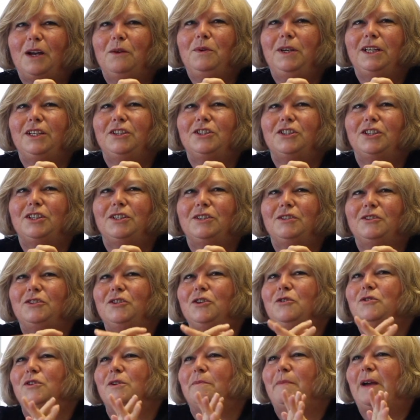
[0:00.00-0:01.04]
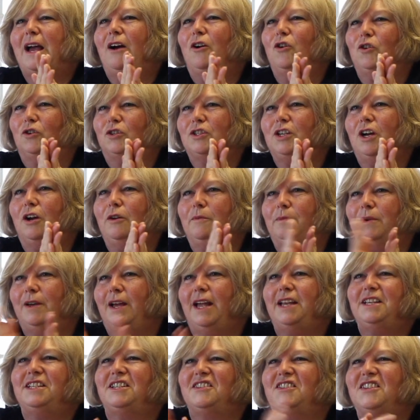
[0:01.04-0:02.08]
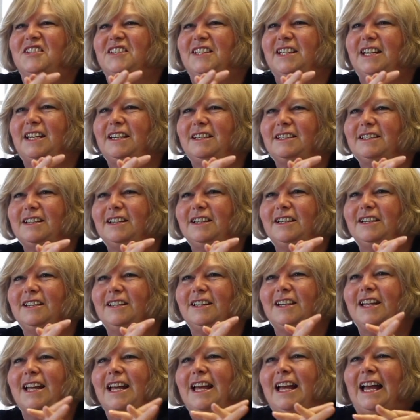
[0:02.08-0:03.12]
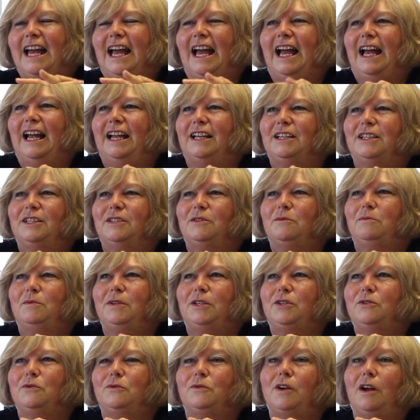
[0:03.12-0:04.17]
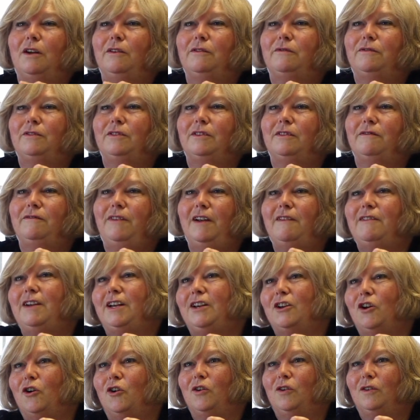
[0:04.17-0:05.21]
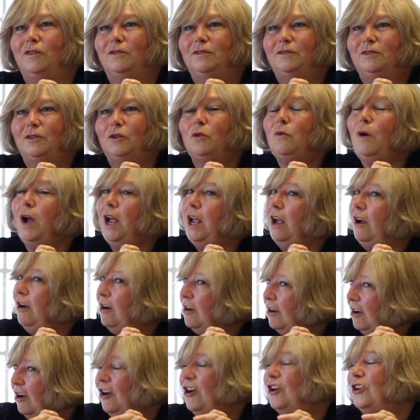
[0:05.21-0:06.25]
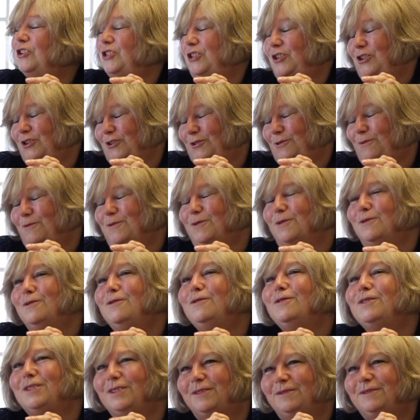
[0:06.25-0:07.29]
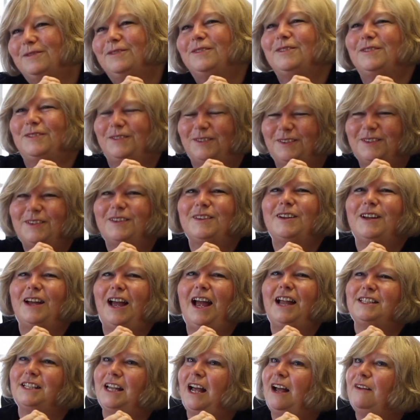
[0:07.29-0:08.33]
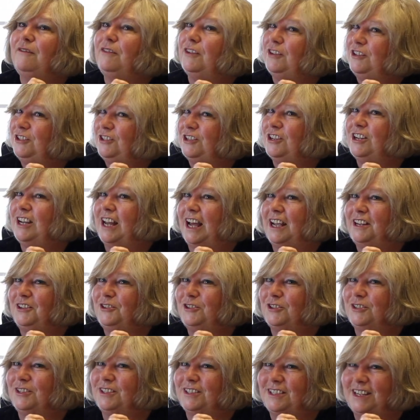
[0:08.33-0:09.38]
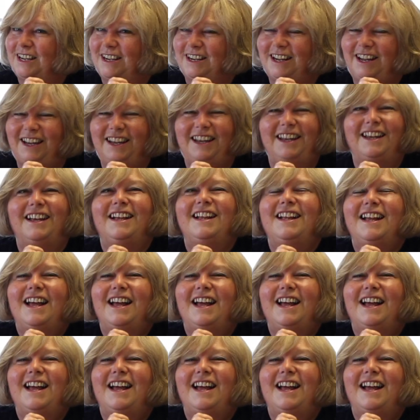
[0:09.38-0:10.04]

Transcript: which is usually about October, end of the season, and we'd all go for a very long, quite arduous walk, had to have undulations in it,